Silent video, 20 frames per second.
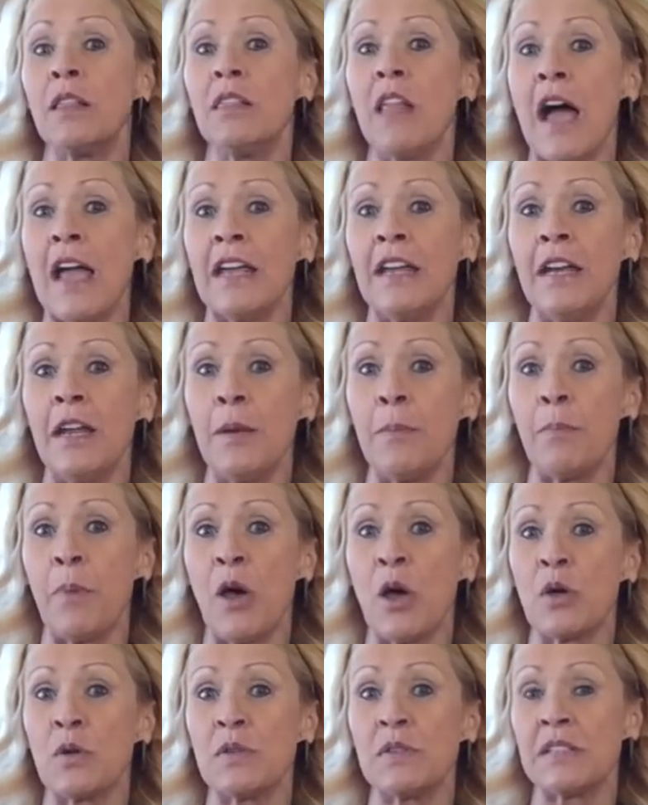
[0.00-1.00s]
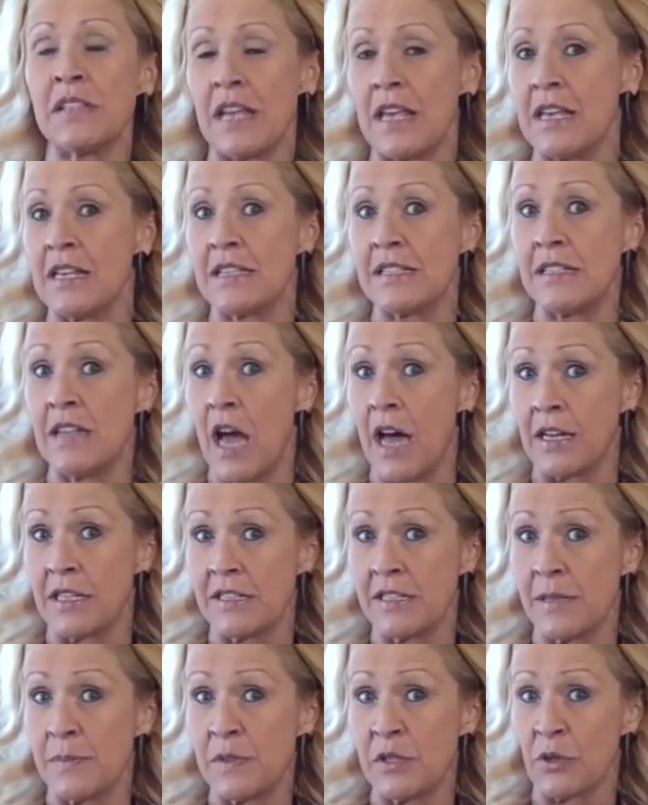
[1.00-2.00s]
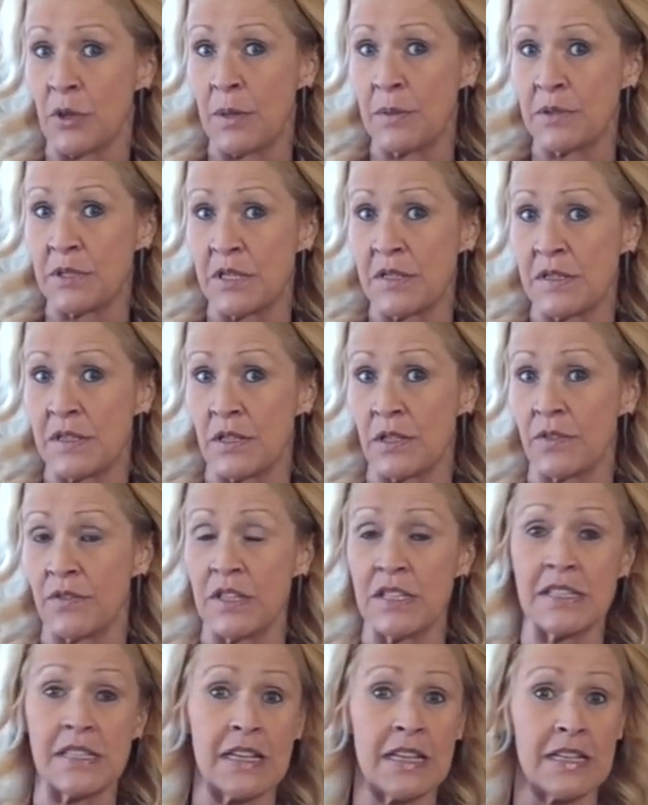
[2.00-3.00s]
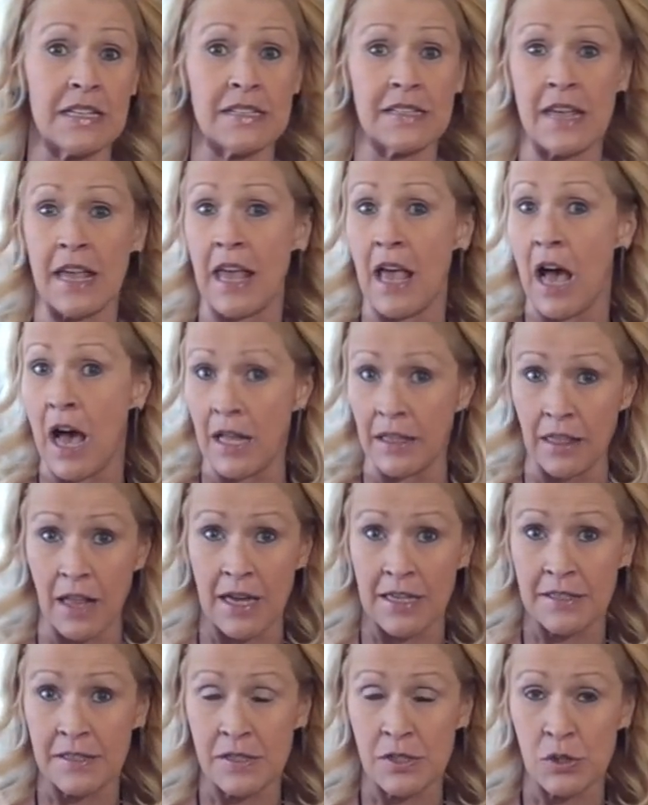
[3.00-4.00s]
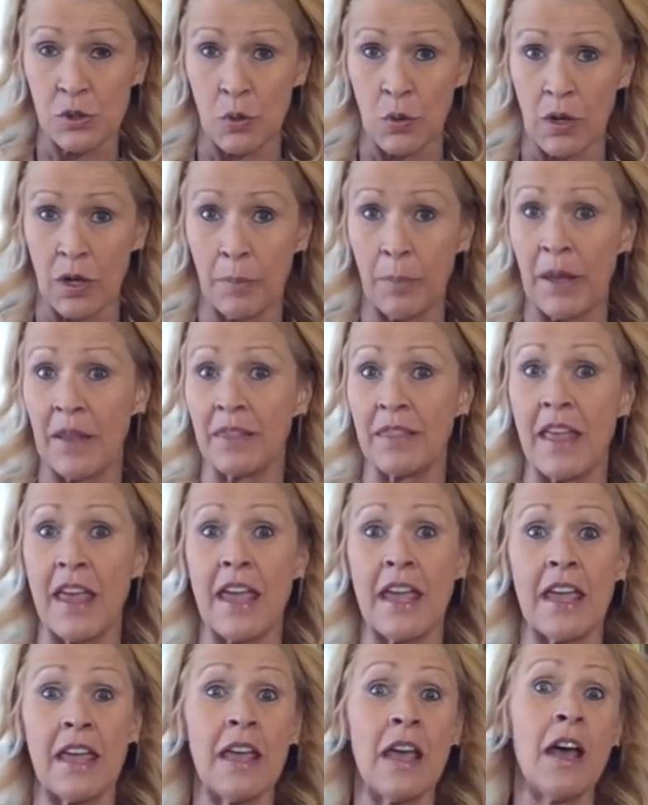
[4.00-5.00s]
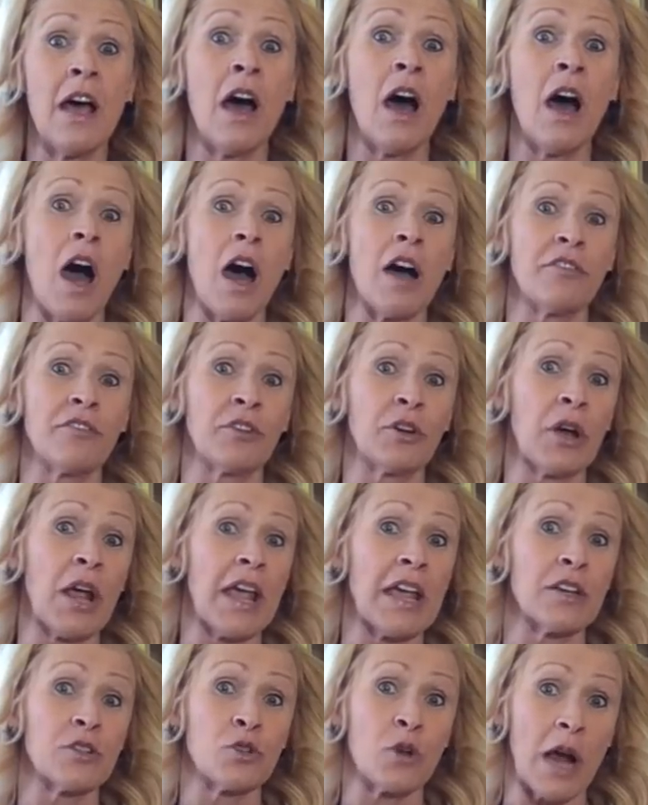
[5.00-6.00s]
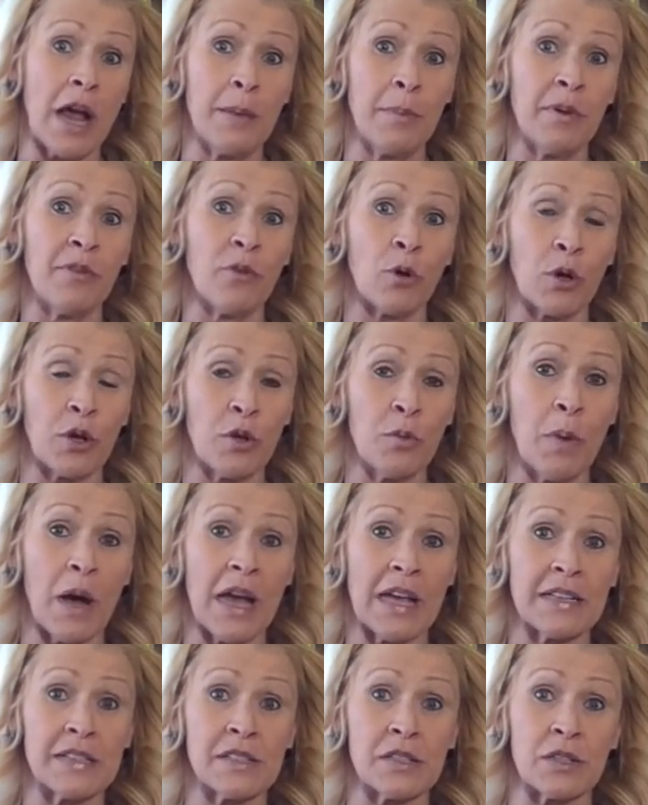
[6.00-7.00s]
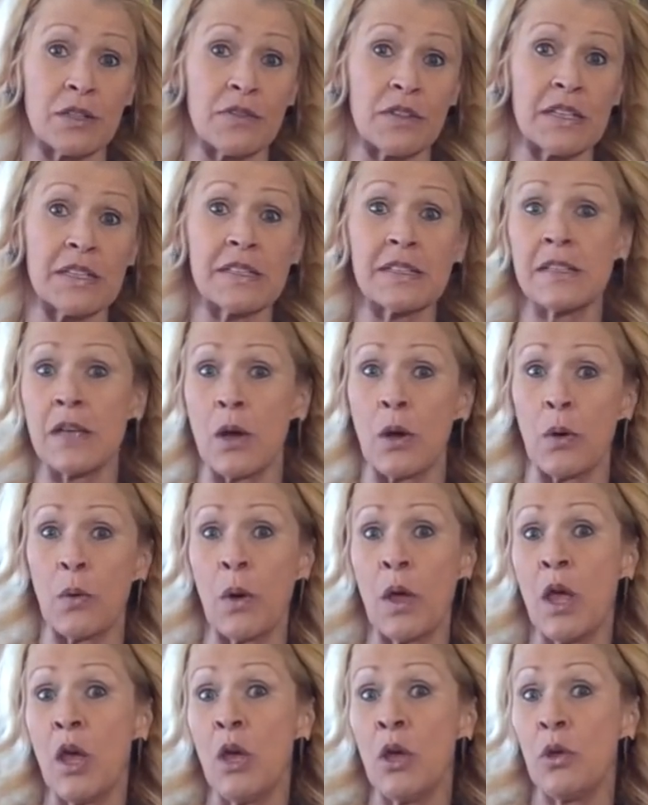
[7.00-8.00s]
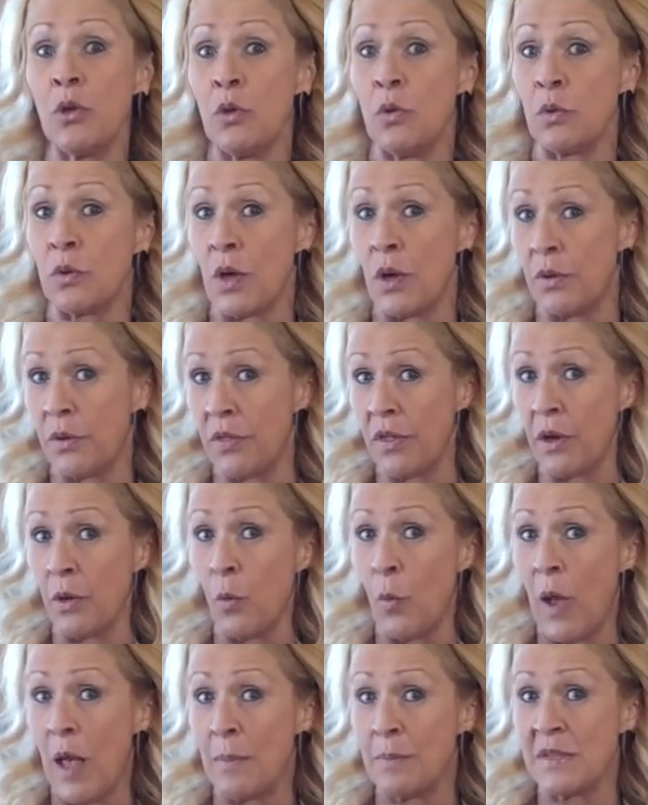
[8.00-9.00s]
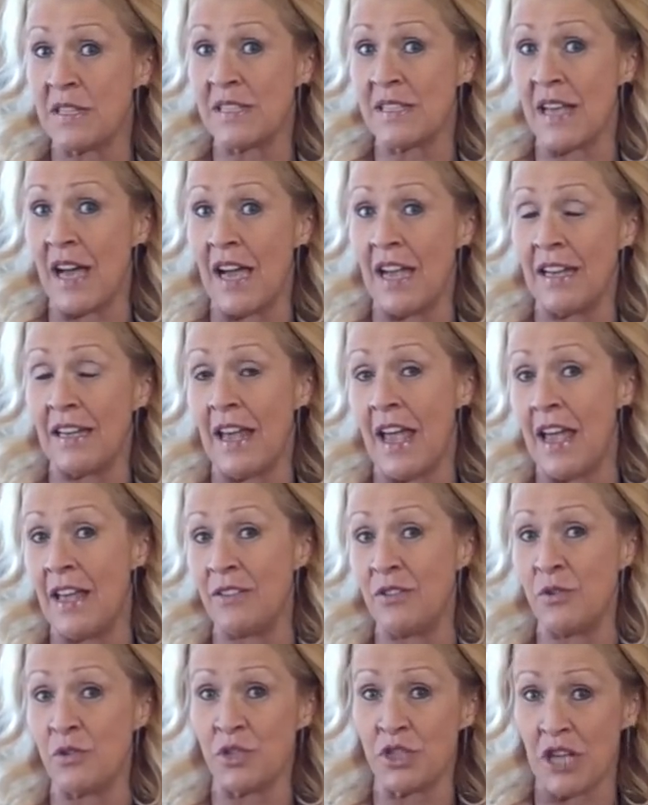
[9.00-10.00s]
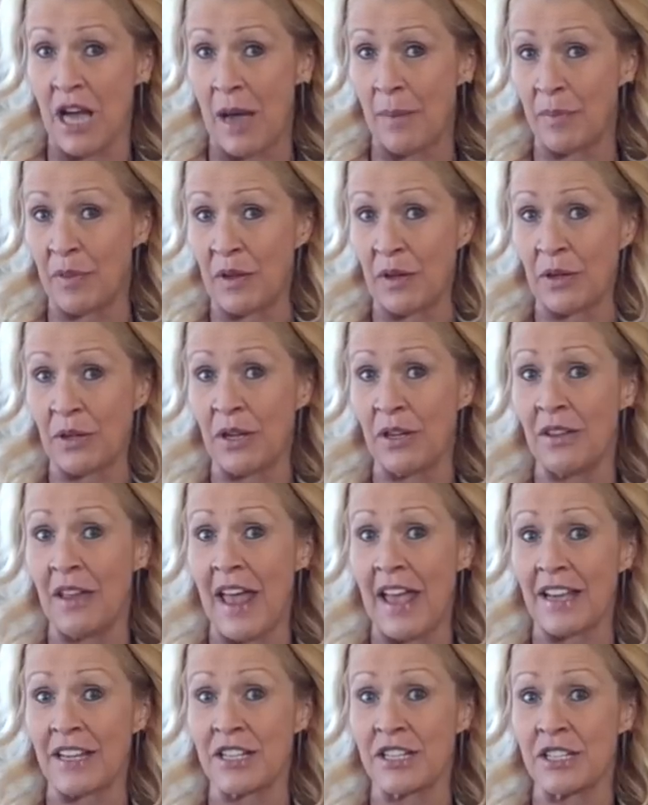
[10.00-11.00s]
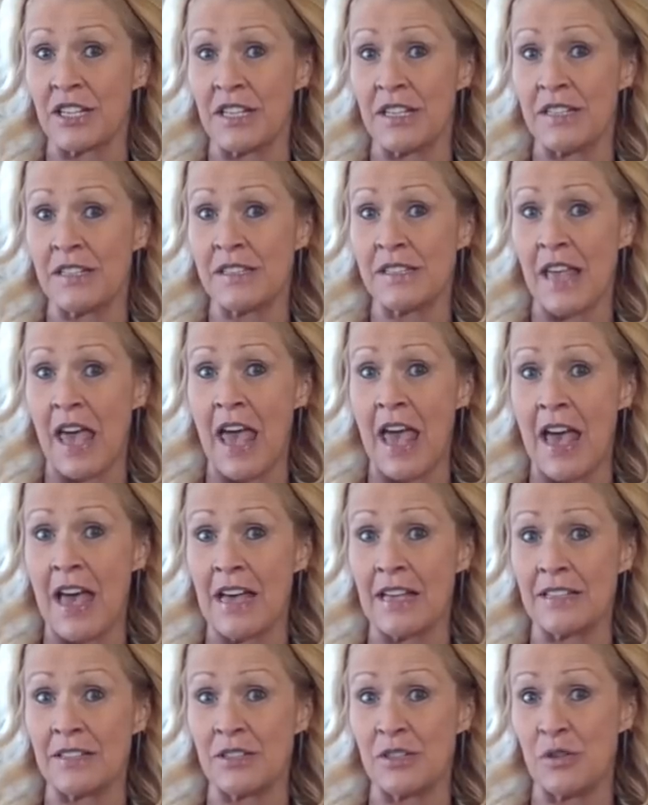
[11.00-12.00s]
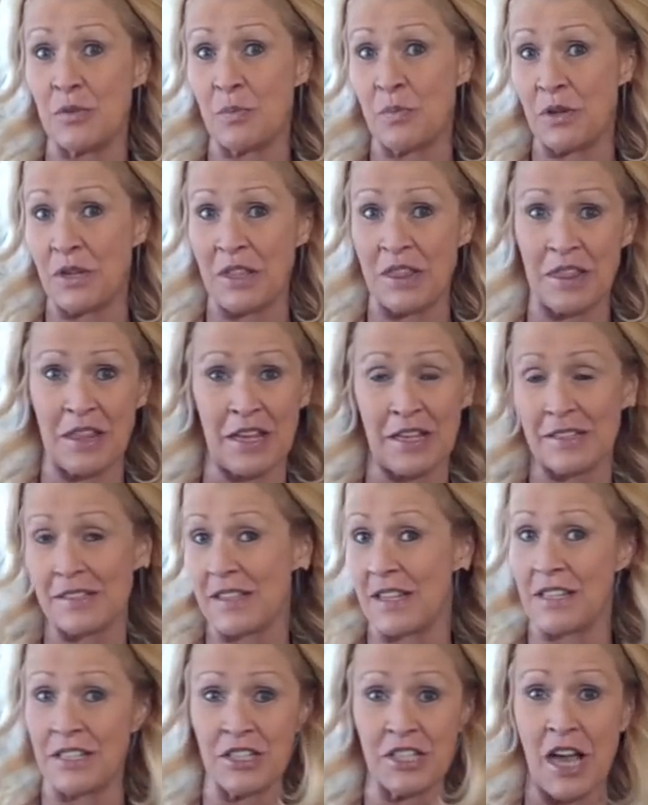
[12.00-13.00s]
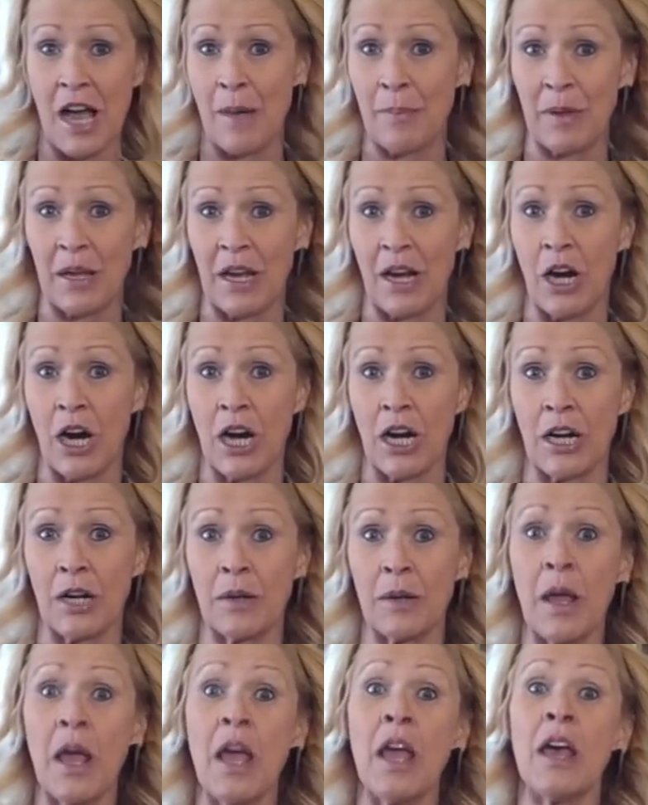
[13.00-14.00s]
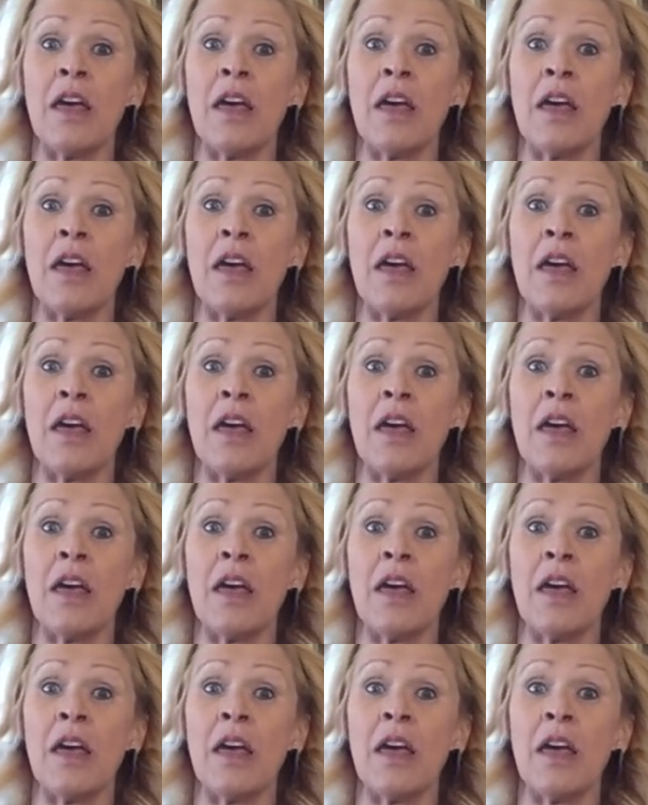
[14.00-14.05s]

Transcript: Lyon and Post is not a subscription service. It is a online store, but they offer a try before you buy service. So you go to their website and you shop their collections and you put things in a shopping cart.